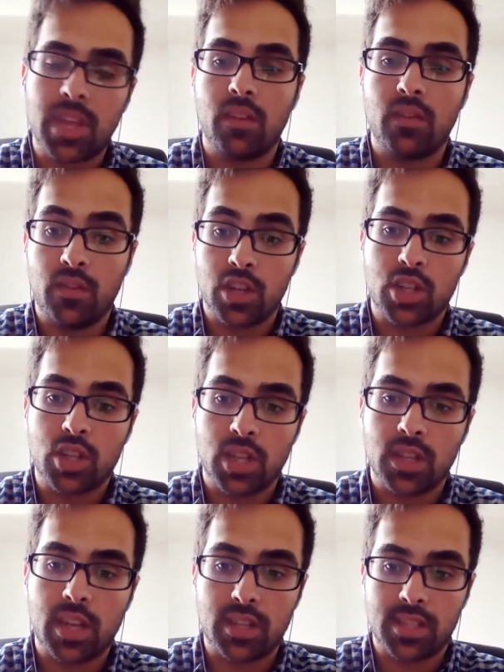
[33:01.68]
vision,
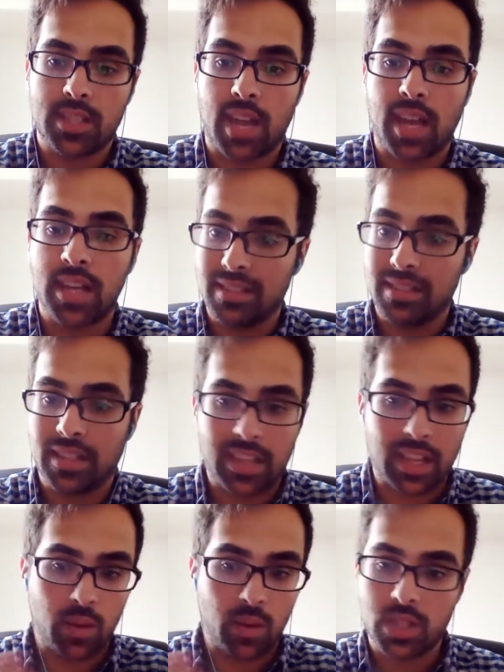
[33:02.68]
that sight
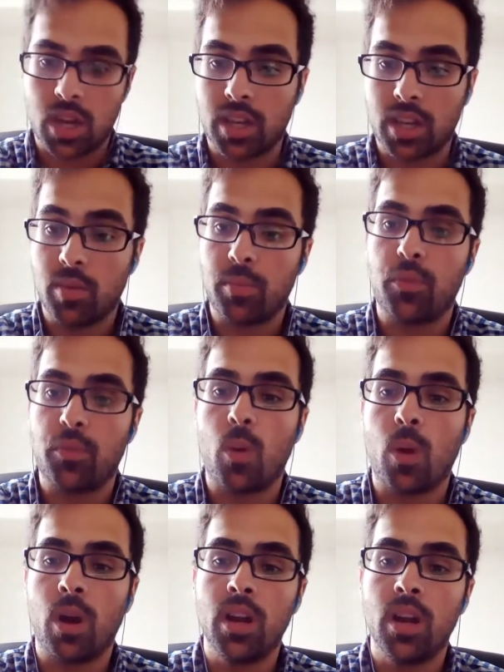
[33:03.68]
that I was talking about
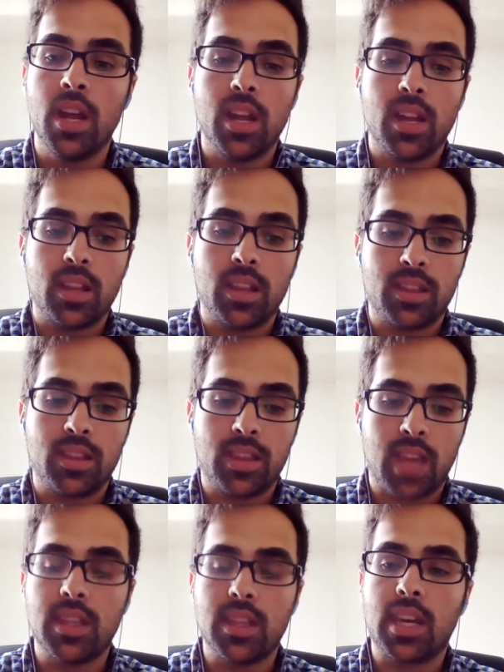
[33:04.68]
before,
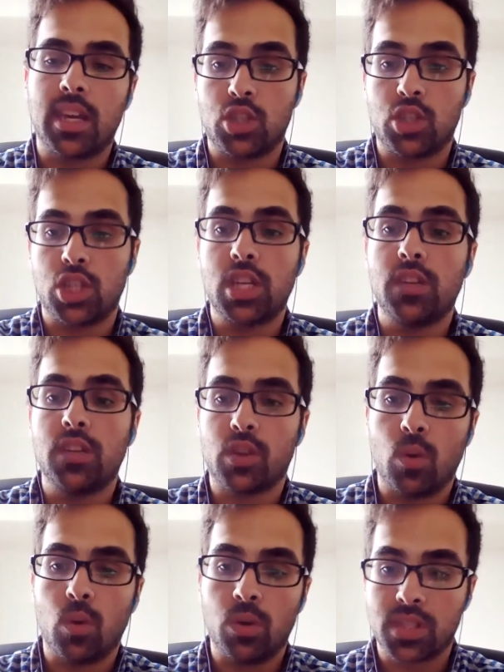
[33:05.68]
then they can achieve the
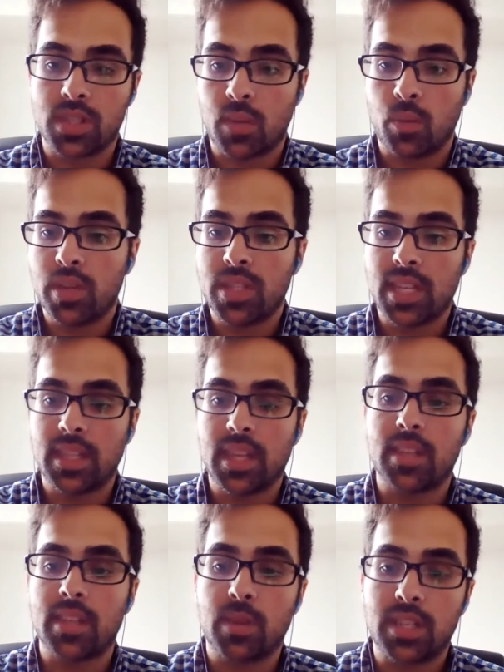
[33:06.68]
goals. When we set the
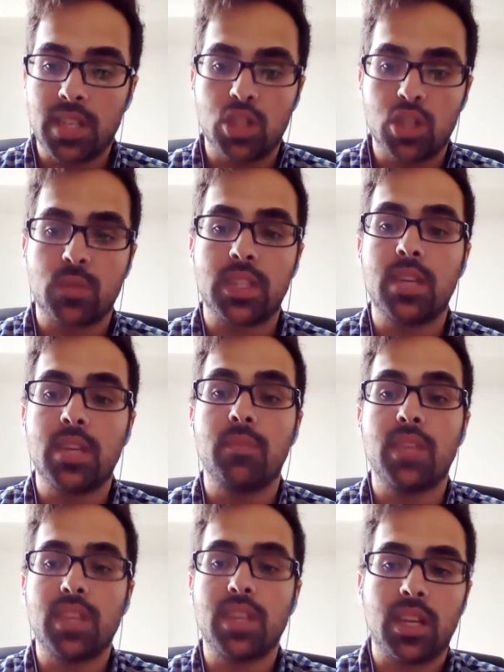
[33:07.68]
expectations with the team,
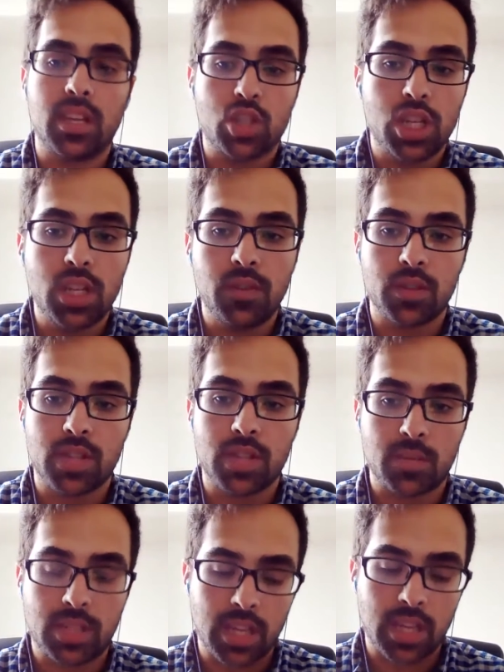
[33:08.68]
then they can achieve those
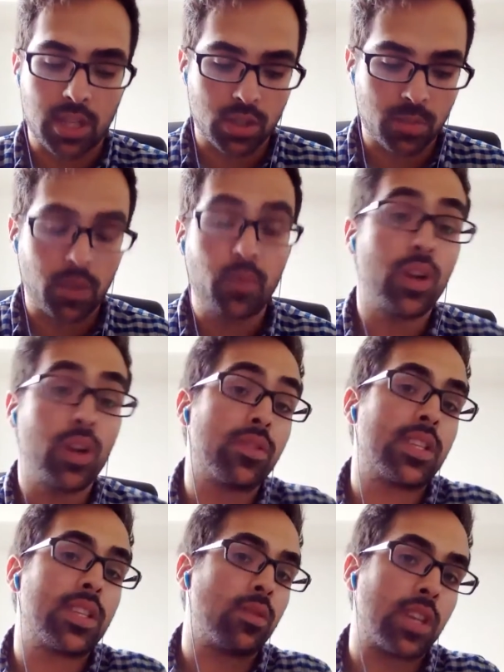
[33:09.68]
expectations. But if we don't
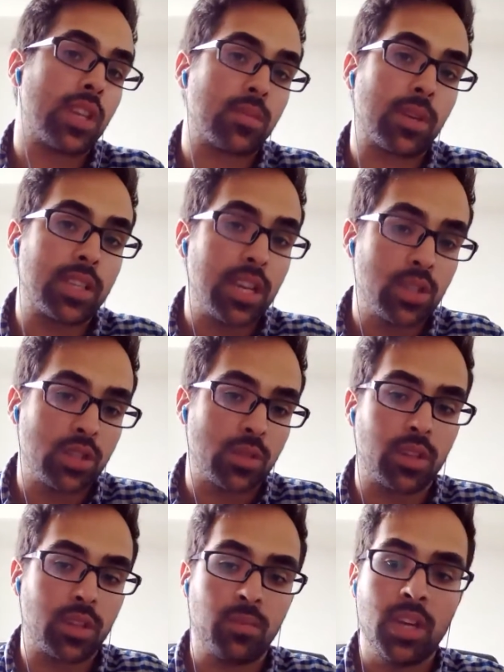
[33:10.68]
set those expectations with
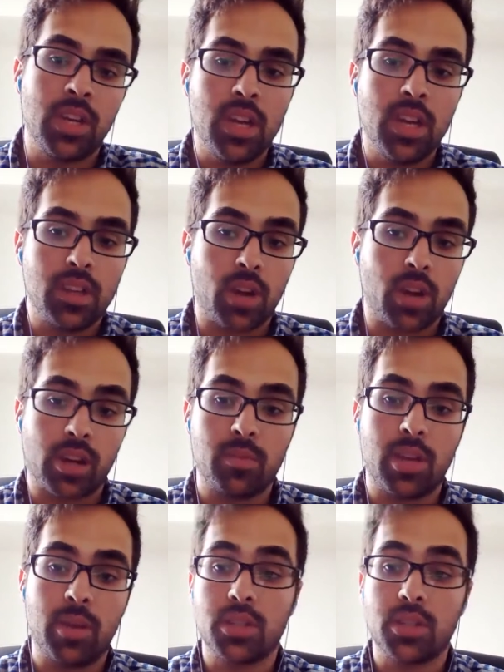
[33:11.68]
them, then we're not going to be
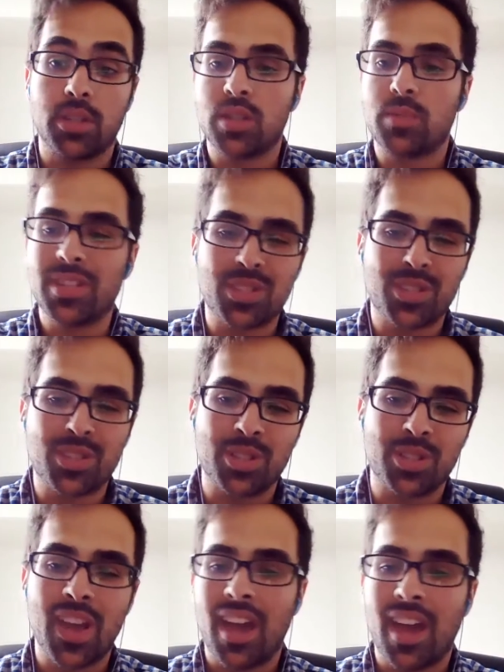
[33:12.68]
able to. So as business
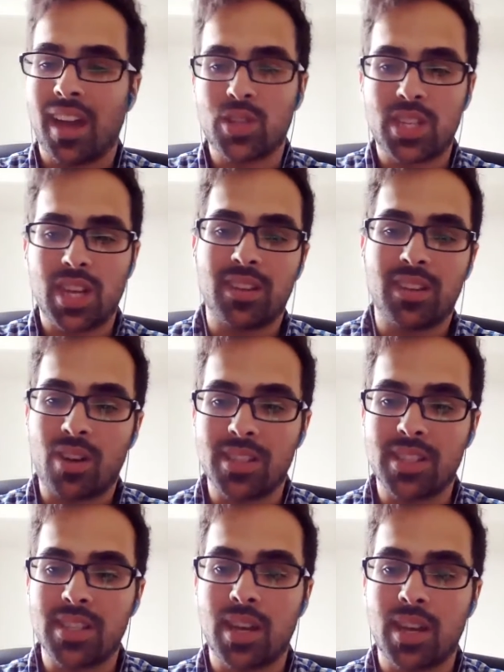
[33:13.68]
owners, I understand the
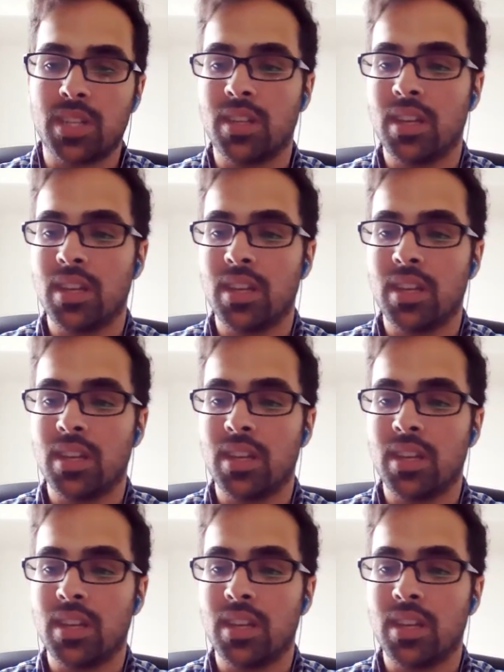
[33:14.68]
concept, and